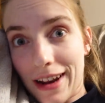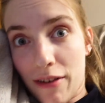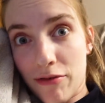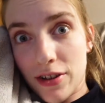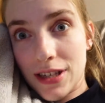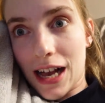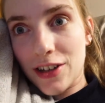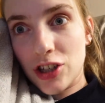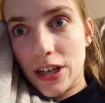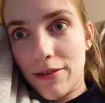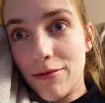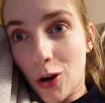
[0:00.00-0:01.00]
effort to
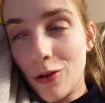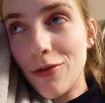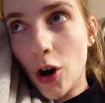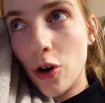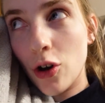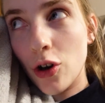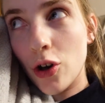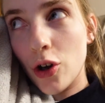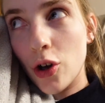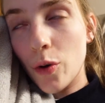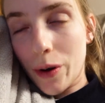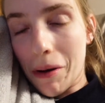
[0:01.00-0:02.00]
actually vlog vlog
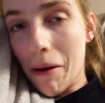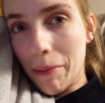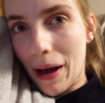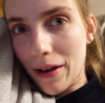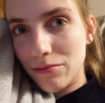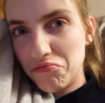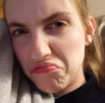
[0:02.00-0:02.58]
when I'm out and about.